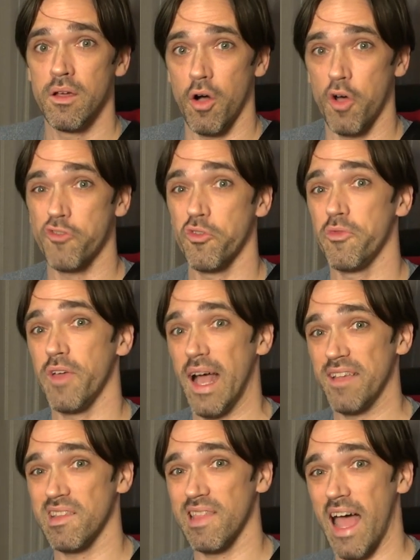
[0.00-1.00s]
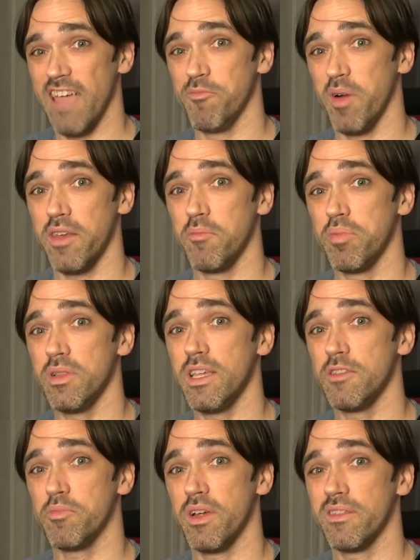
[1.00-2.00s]
Also, if it has a live button,
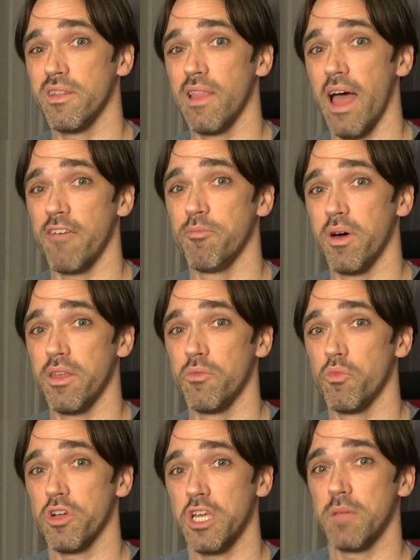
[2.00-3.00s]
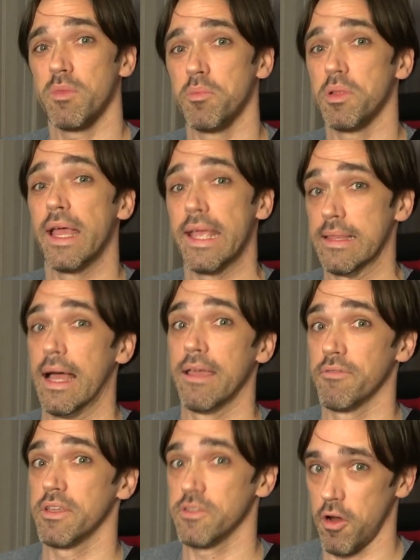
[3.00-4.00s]
please press the live button. We're going to be playing
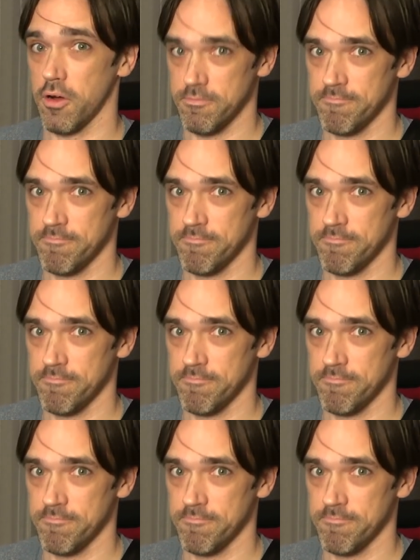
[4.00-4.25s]
live guitar.